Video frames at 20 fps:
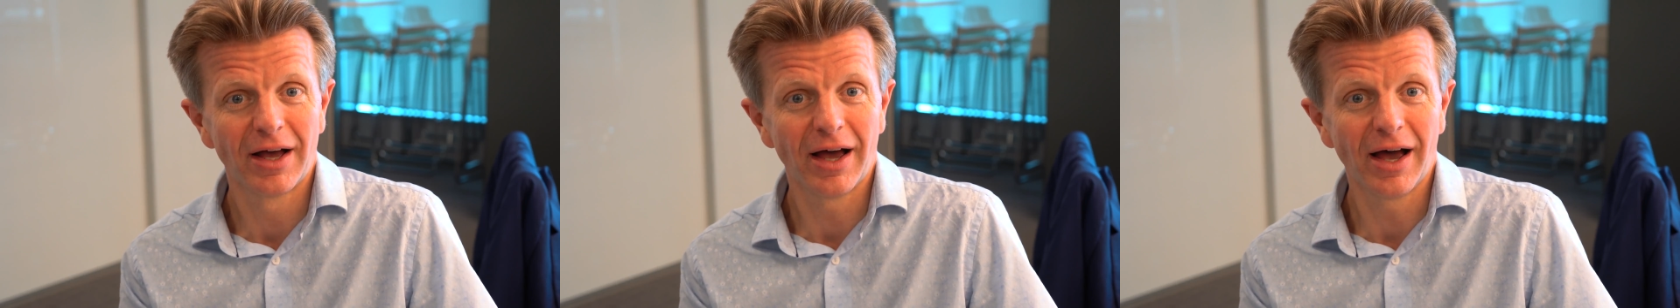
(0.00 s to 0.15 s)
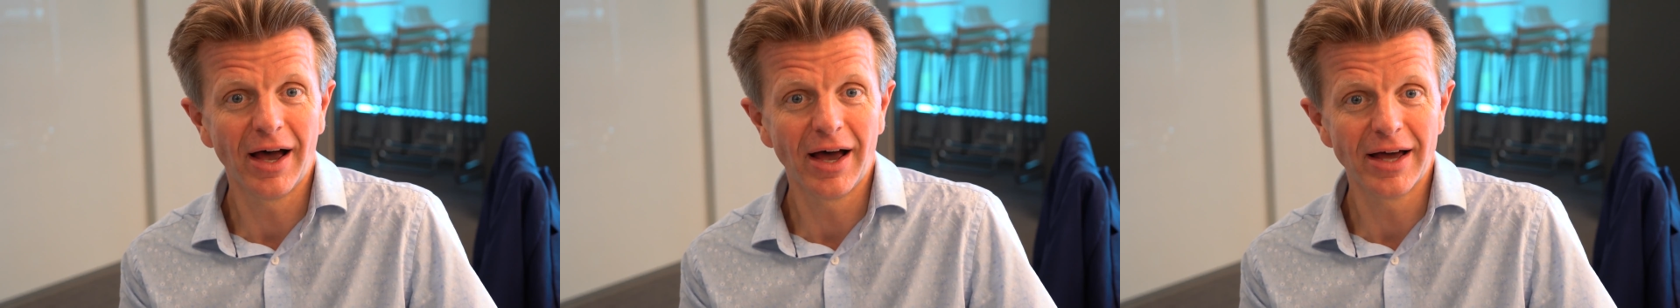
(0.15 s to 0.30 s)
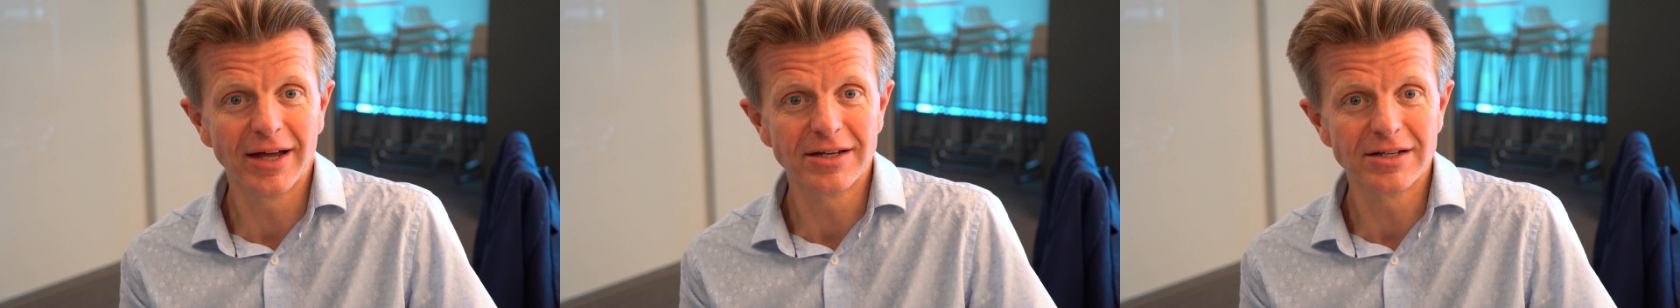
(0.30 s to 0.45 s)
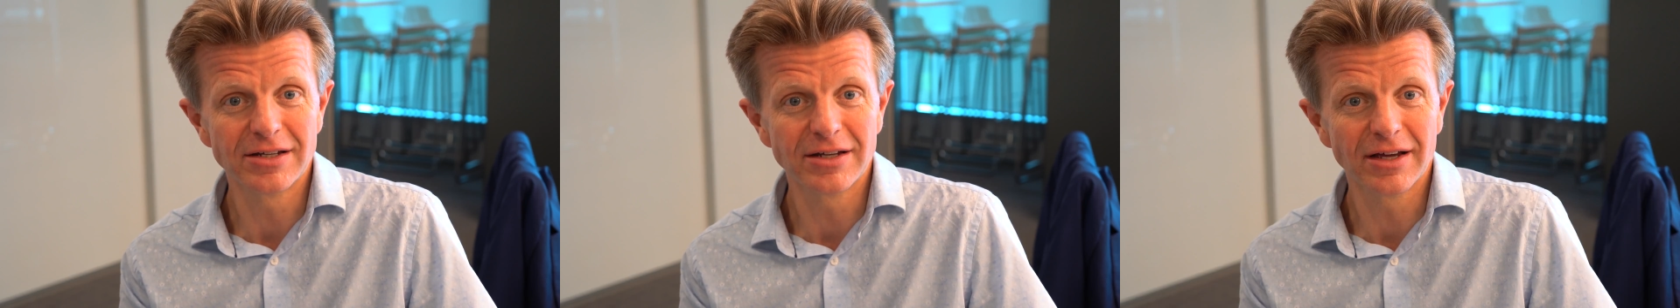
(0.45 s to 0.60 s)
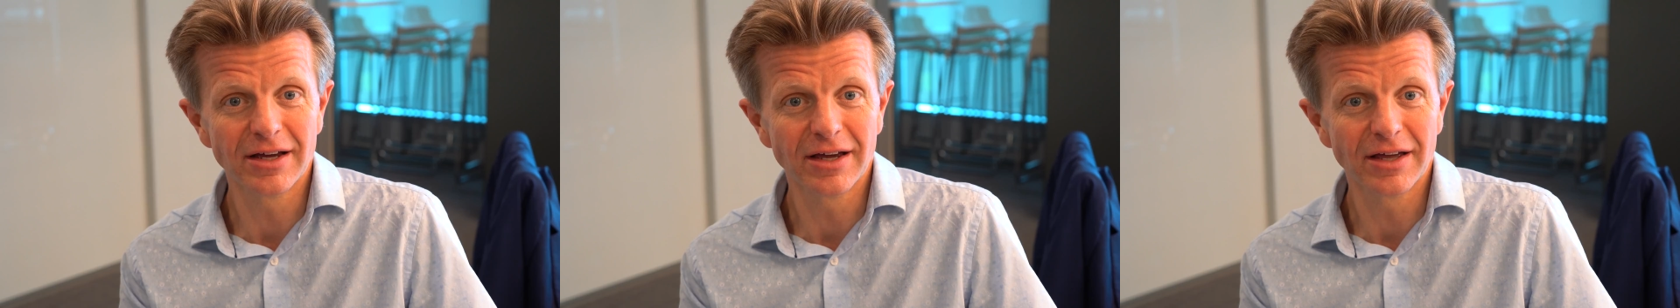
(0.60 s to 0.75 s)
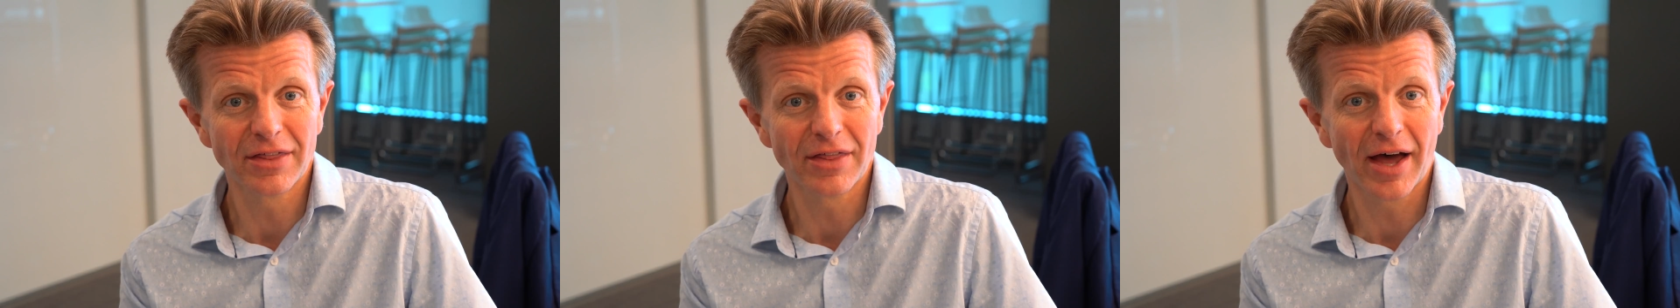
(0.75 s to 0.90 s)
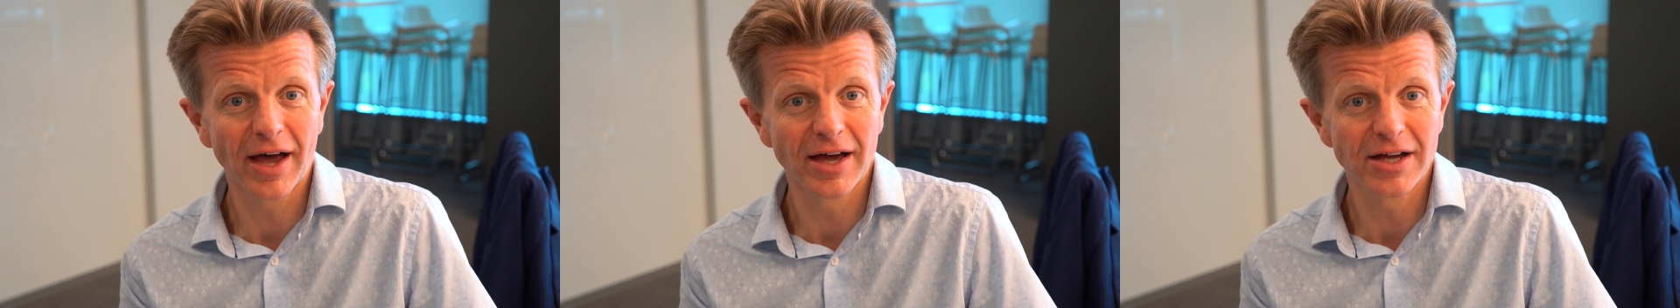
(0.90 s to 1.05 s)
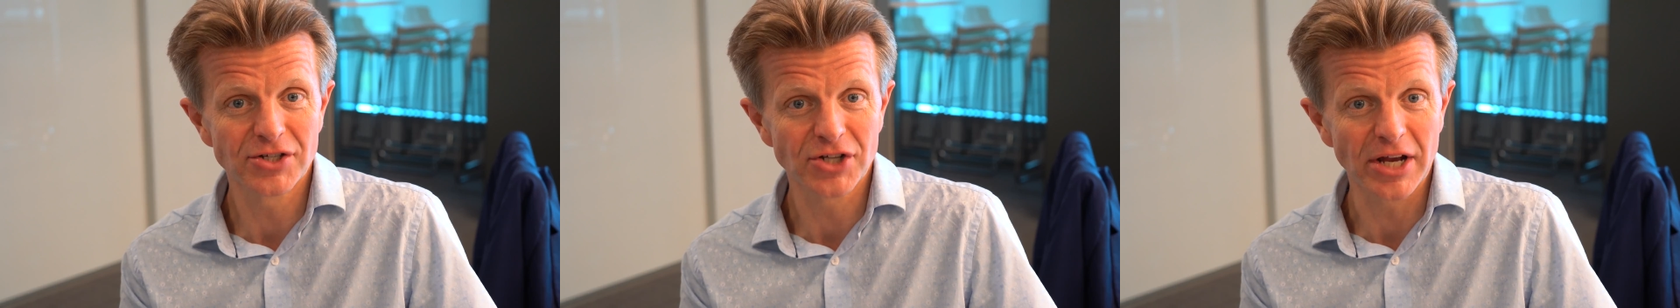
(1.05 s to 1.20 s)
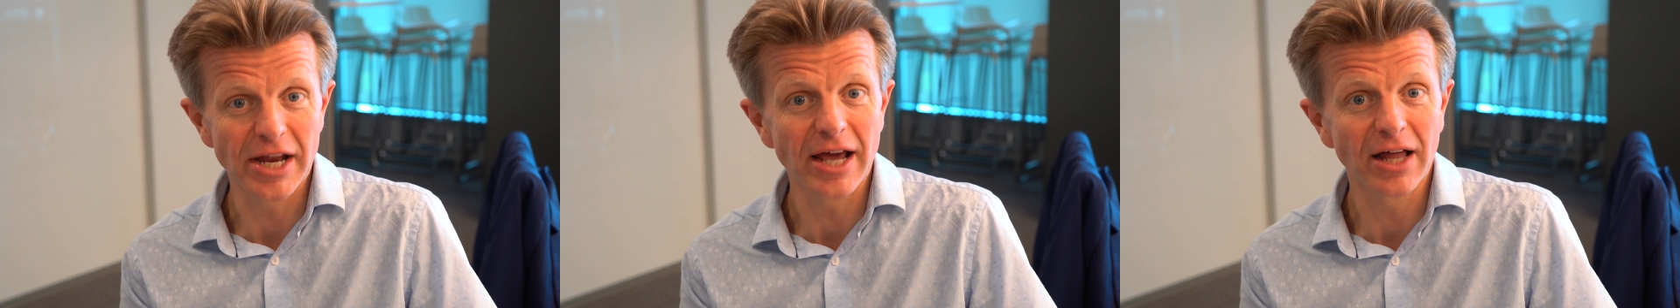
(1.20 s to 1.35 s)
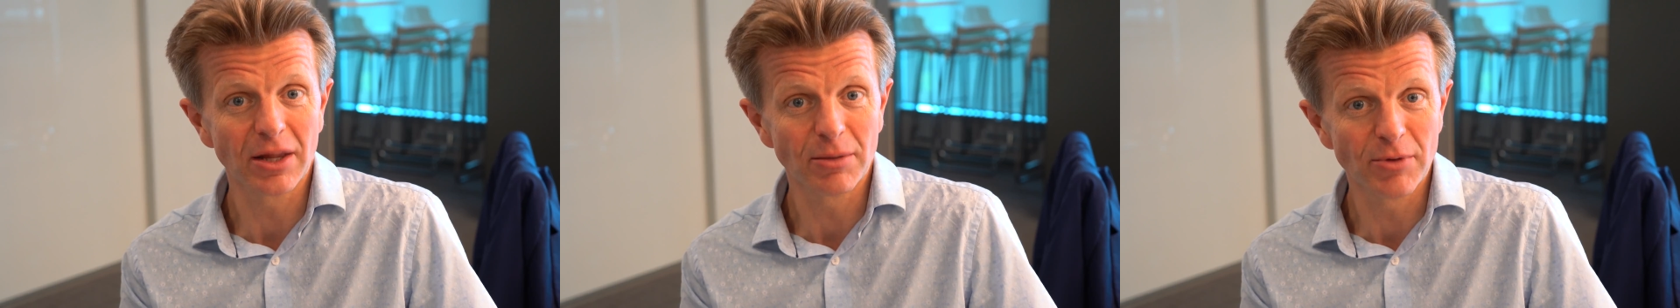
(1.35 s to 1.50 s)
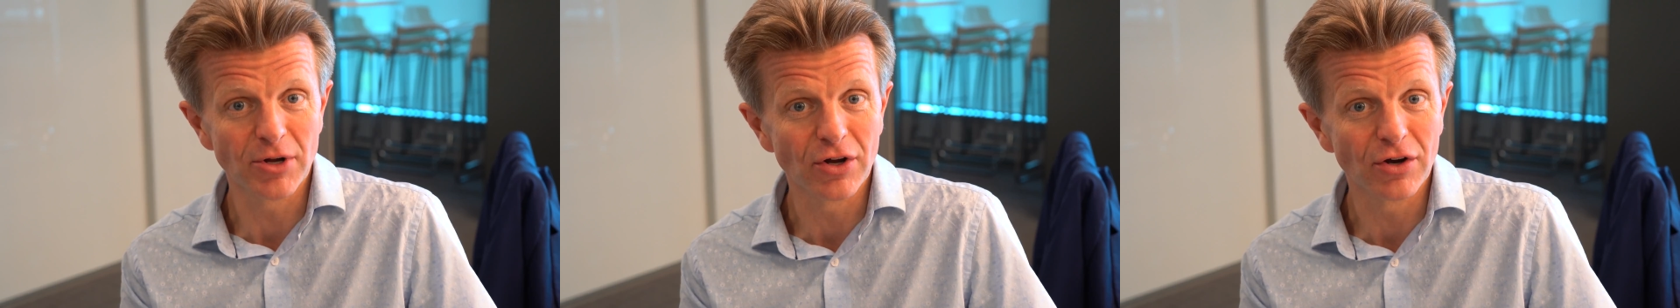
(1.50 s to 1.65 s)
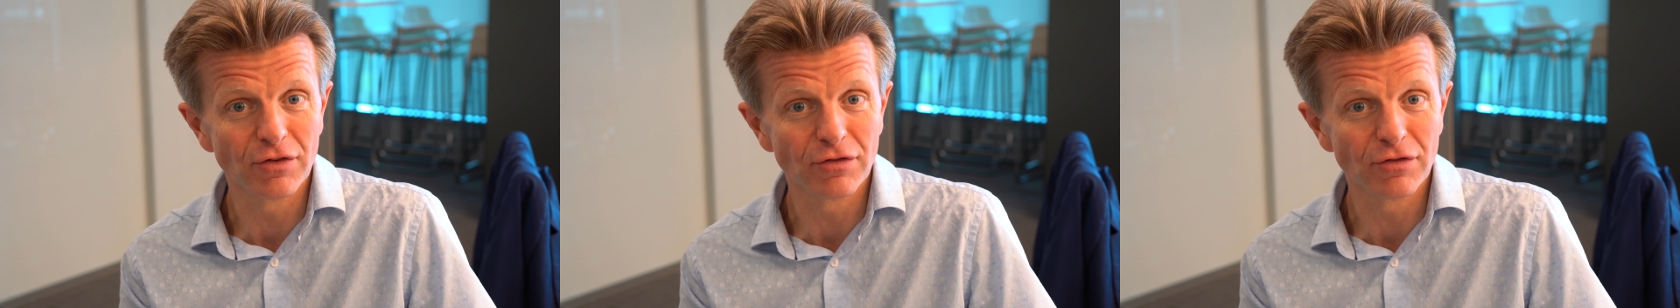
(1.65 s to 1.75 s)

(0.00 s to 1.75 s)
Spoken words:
and that has an element